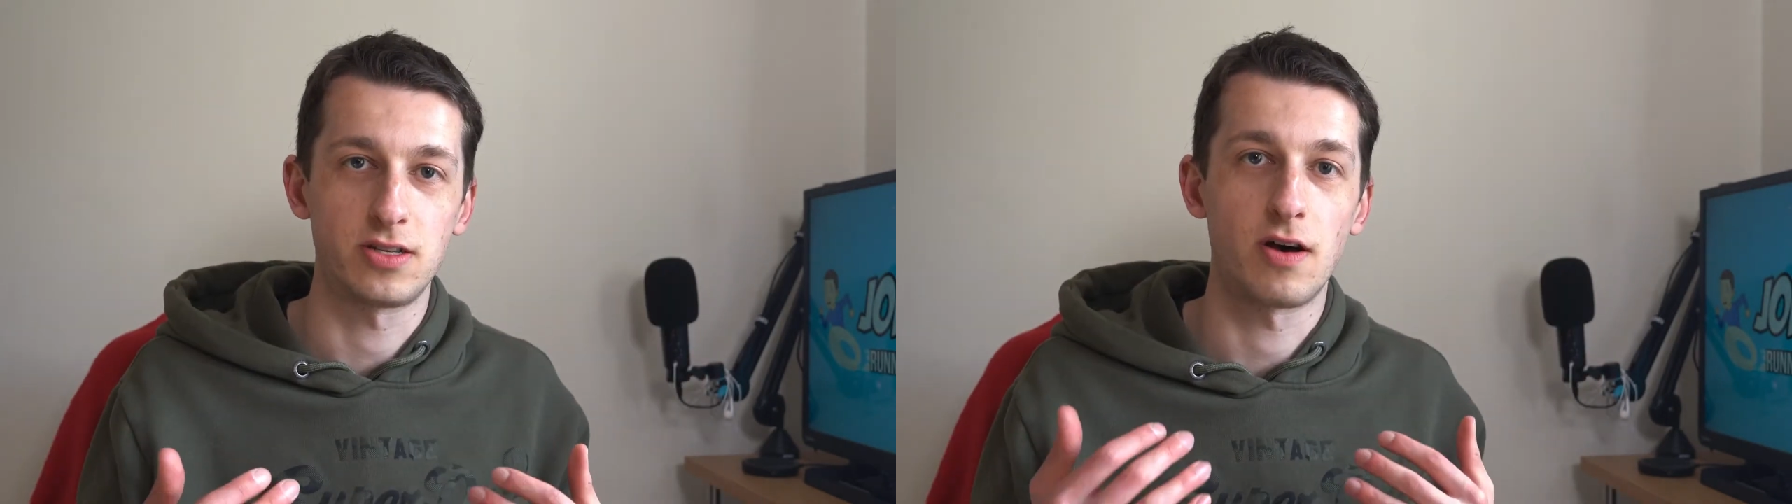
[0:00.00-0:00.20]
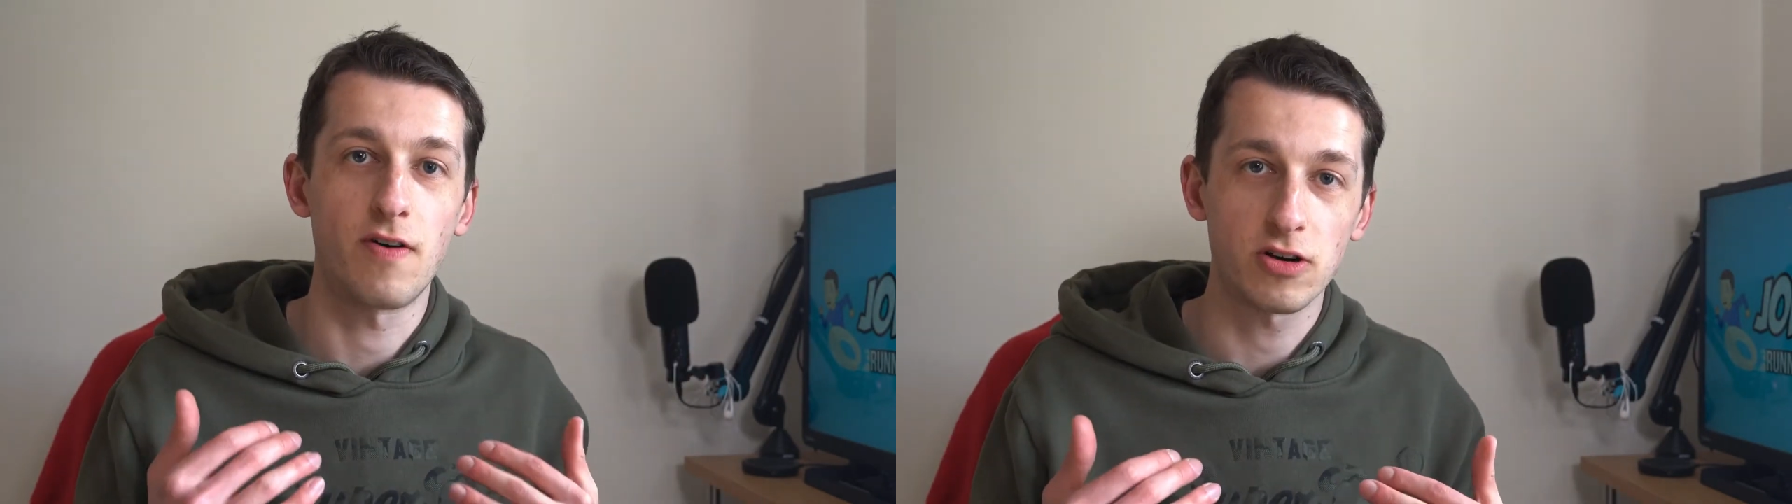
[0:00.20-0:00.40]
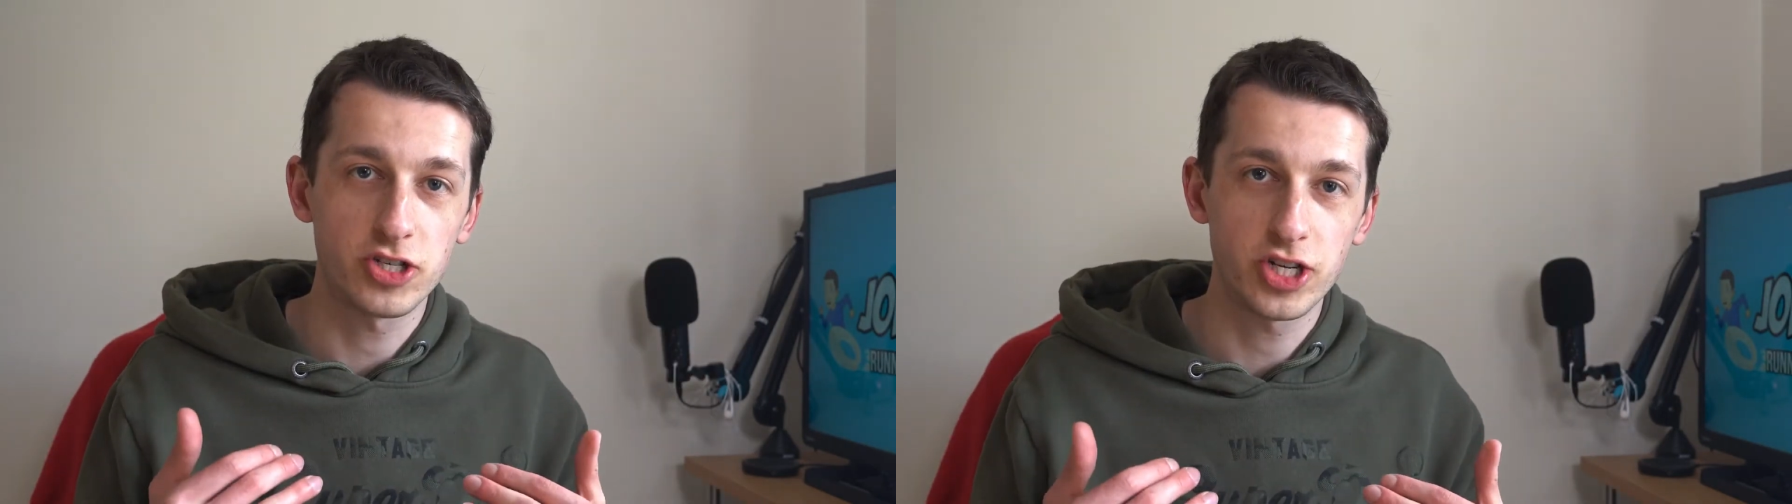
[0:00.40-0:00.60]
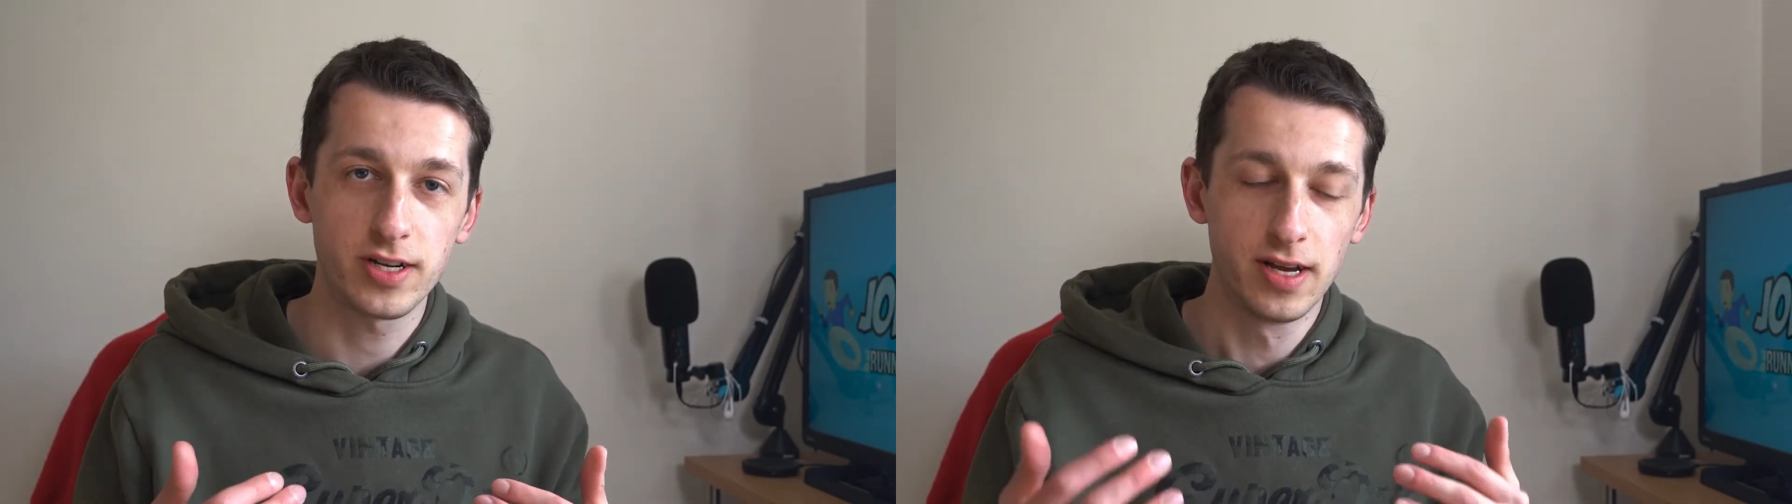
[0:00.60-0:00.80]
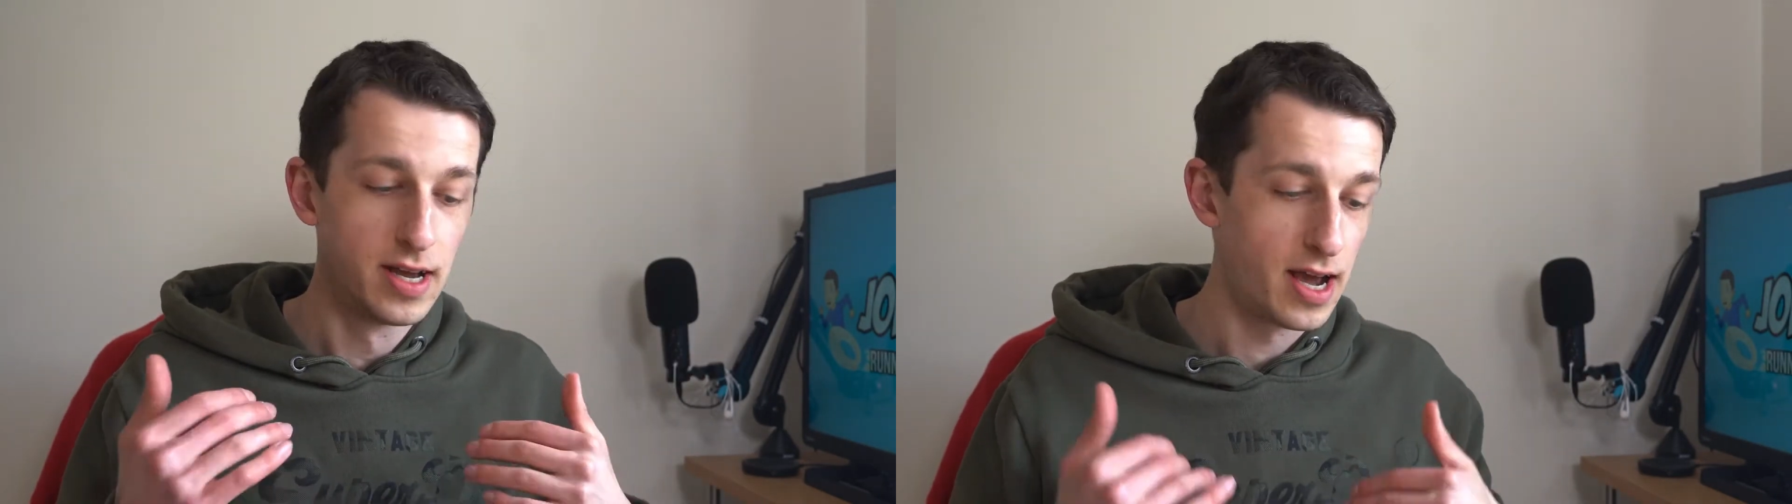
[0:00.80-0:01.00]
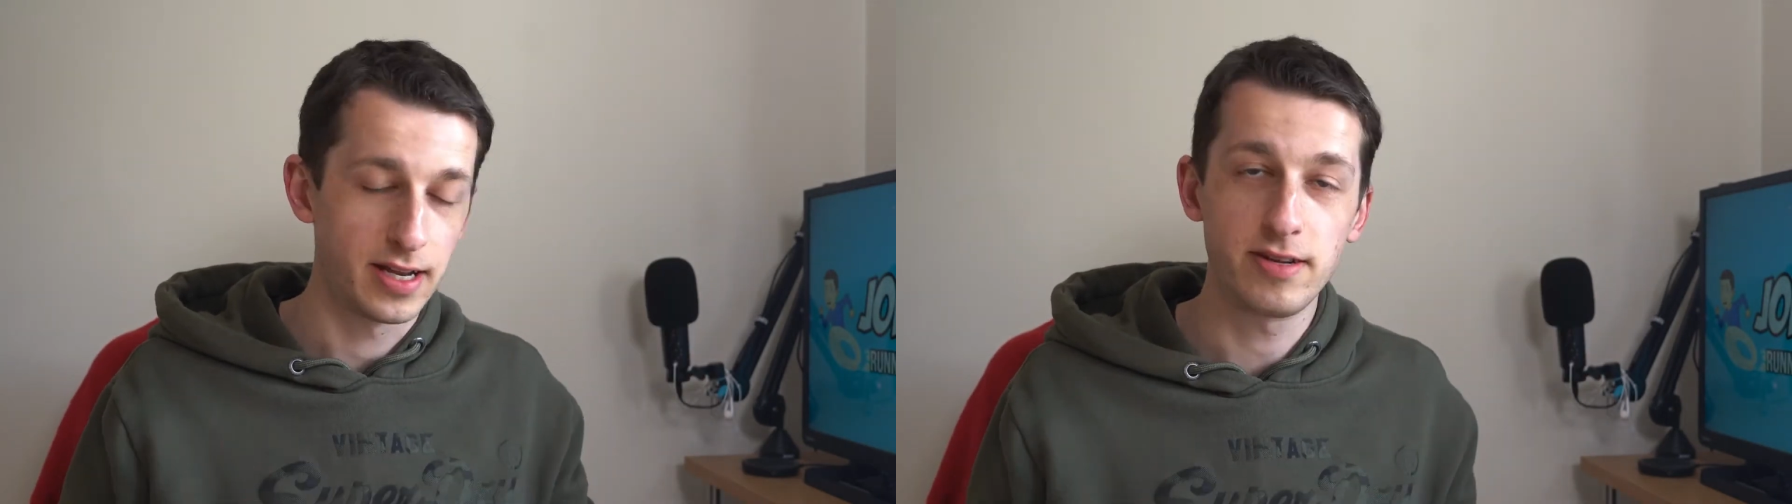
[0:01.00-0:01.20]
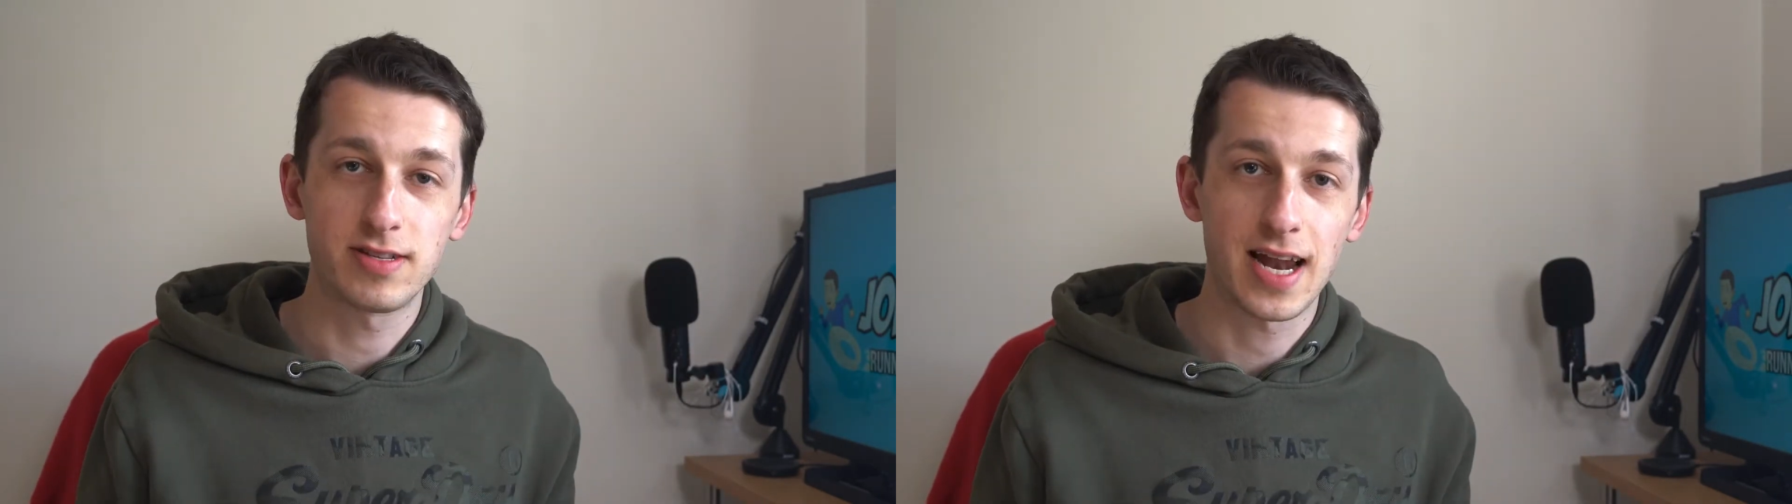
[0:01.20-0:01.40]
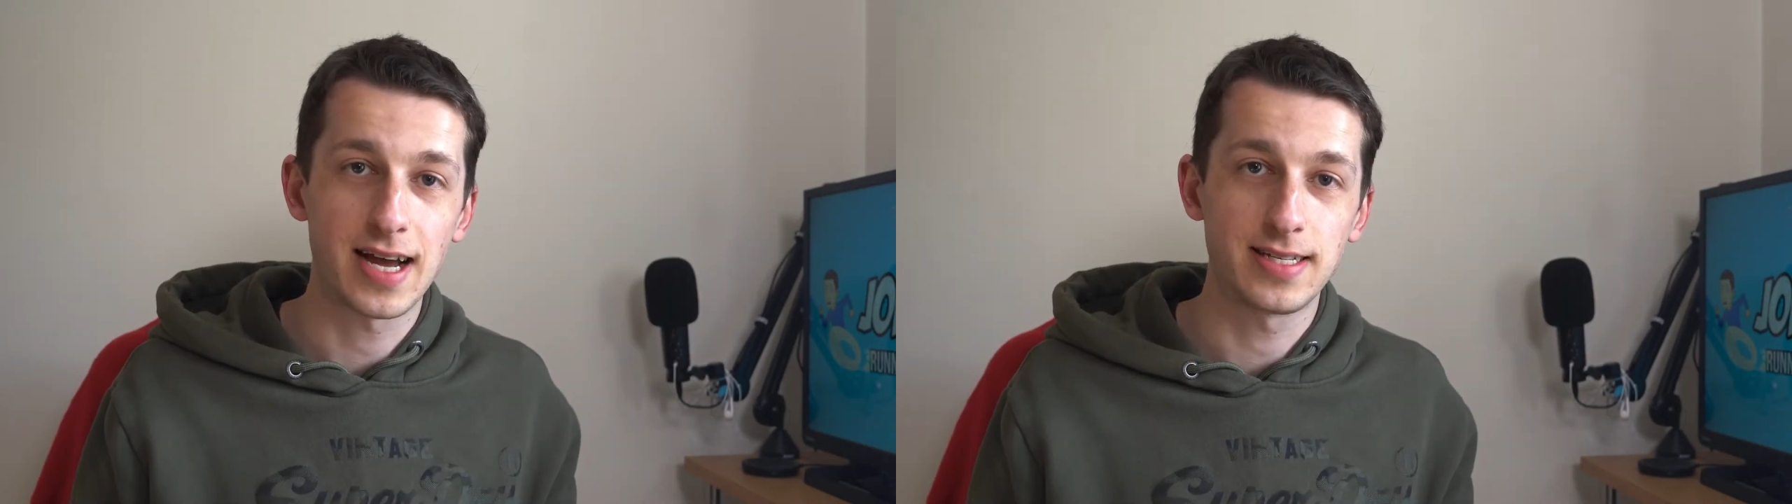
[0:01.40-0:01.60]
of oxygen and
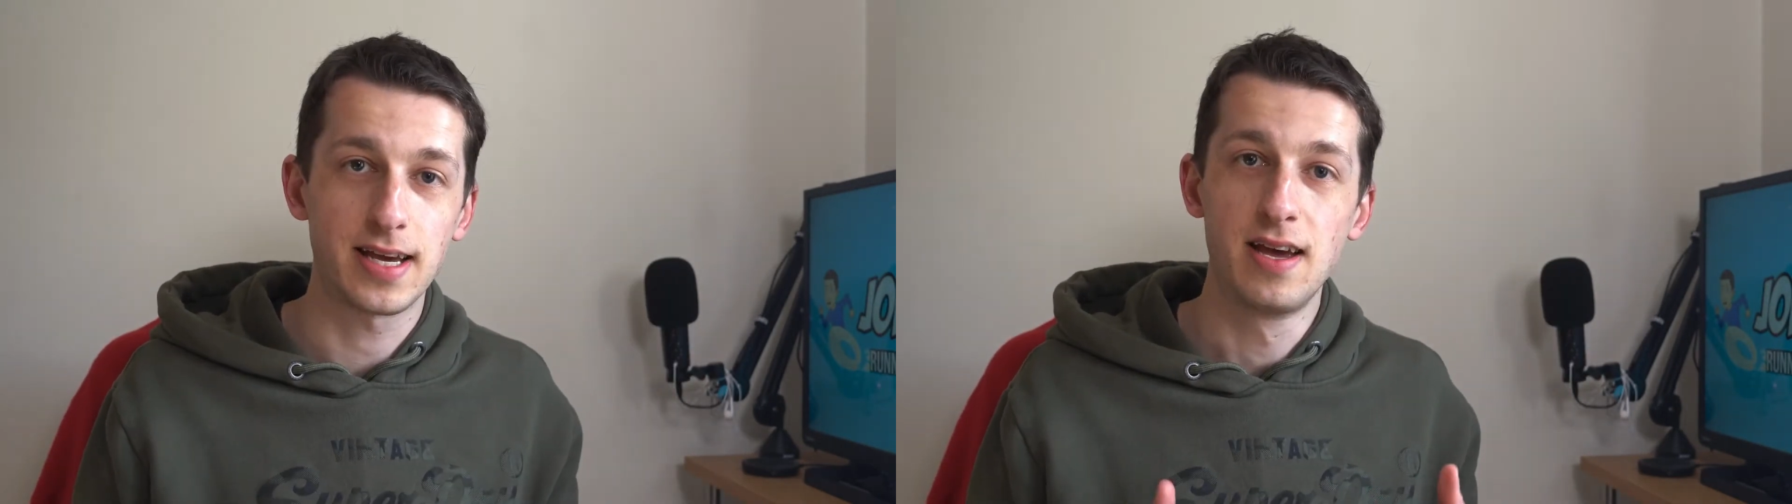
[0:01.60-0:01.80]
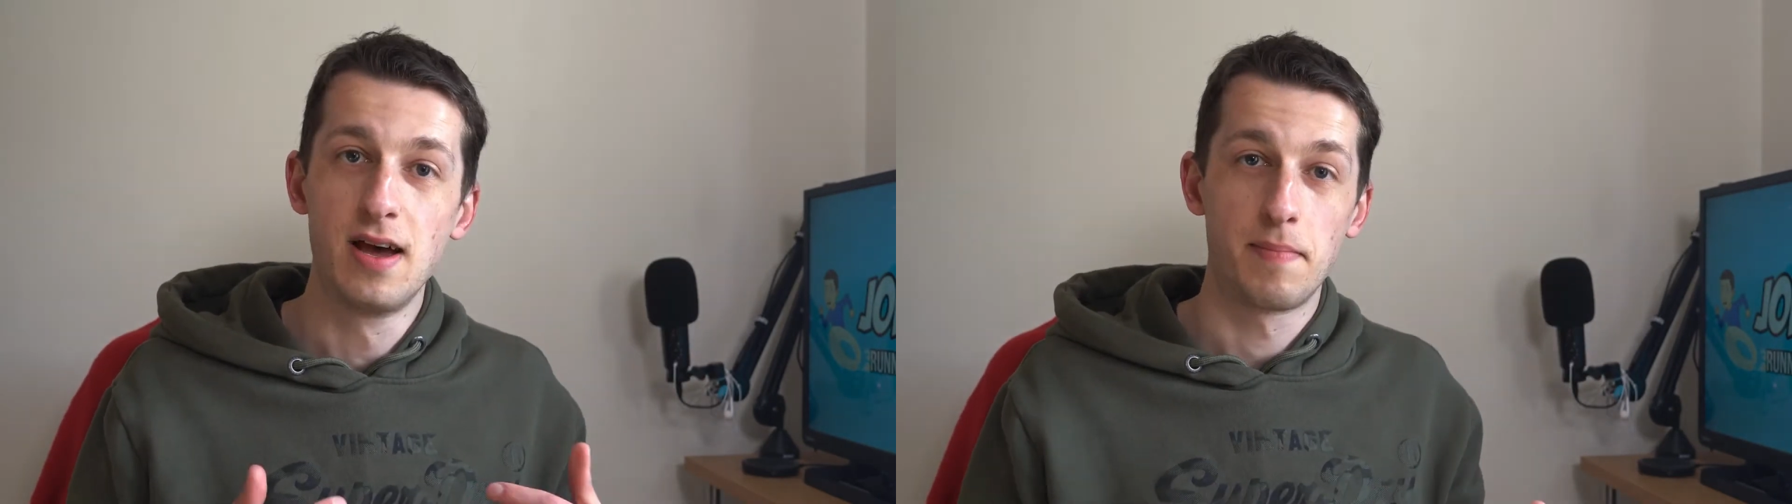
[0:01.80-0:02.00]
utilize it,